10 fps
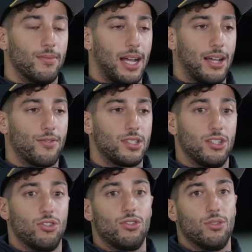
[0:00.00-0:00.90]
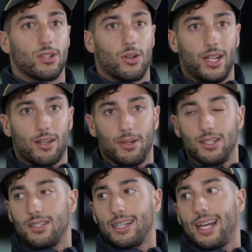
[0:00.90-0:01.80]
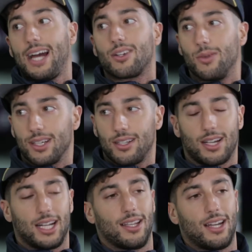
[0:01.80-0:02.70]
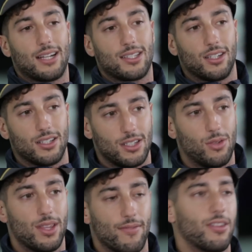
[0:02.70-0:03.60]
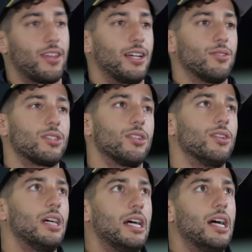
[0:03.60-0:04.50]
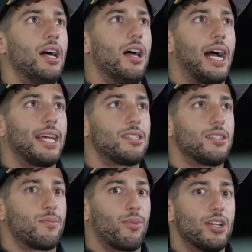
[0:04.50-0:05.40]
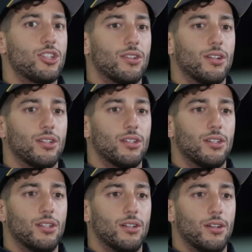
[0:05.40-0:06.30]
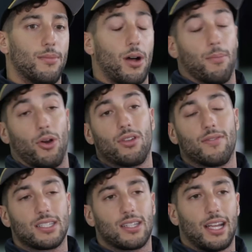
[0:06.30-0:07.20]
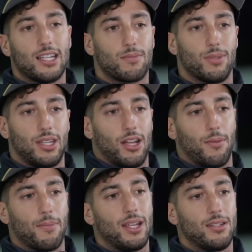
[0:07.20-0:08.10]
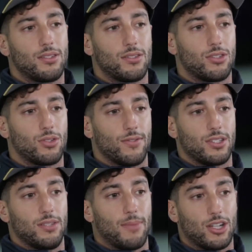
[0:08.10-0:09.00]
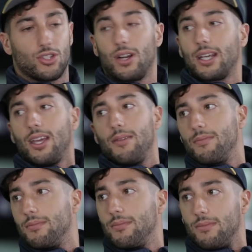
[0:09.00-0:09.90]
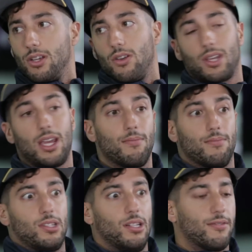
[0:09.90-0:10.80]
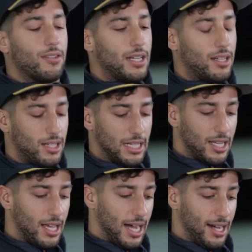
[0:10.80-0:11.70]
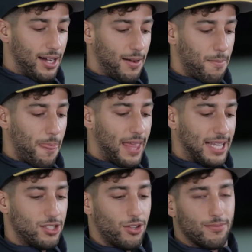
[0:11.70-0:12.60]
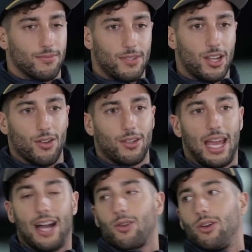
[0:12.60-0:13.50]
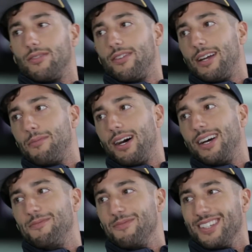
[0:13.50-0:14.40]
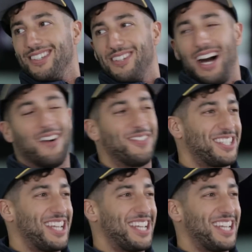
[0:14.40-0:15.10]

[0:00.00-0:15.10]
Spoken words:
I obviously knew you were quick, but it's like, how quick? And then how's he going to deal with everything else? So I guess there's pressure on both of us, I guess. But yeah, on me to obviously make sure I keep delivering and don't, get out qualified by half a